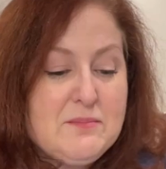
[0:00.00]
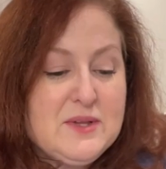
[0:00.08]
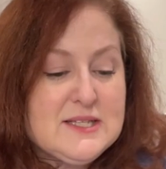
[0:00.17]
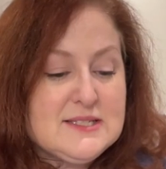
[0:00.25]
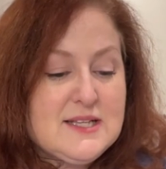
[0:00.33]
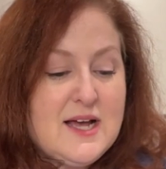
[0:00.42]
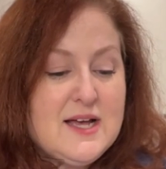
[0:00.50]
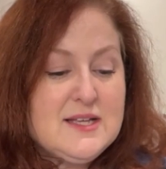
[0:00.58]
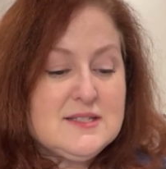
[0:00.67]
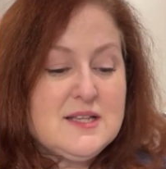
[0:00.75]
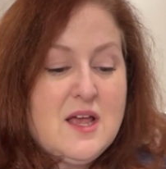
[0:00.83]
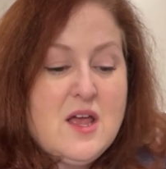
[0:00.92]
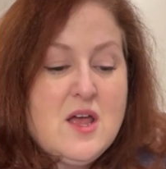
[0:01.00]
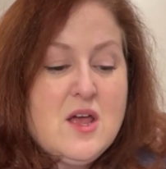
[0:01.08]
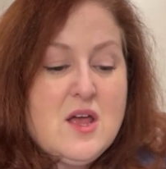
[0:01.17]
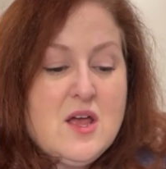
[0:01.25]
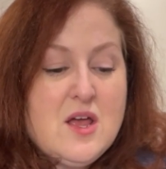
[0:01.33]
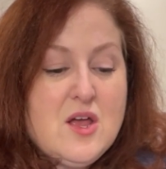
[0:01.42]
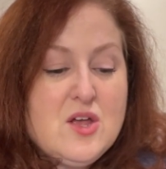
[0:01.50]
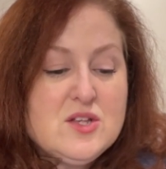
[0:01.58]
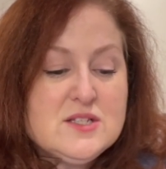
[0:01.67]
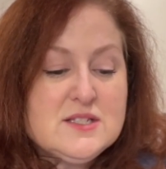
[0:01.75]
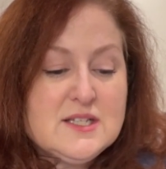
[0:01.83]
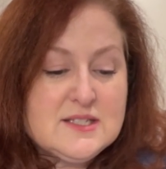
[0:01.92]
plus size
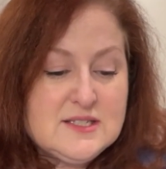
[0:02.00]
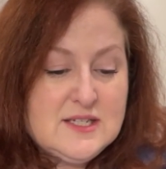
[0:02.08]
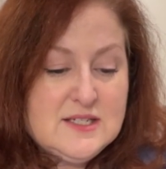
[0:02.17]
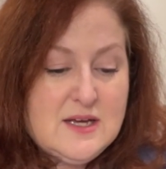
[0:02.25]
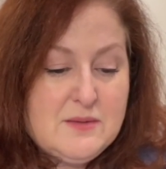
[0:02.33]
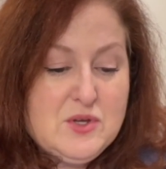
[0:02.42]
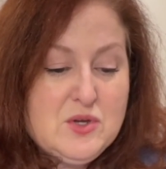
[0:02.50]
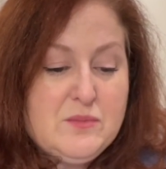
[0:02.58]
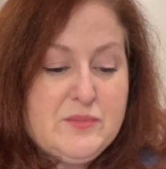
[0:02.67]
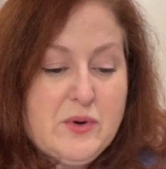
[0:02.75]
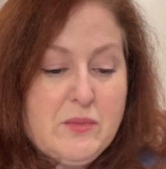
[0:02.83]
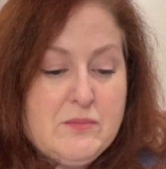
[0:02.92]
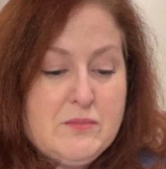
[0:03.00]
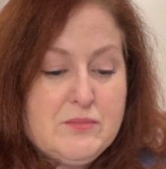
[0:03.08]
16W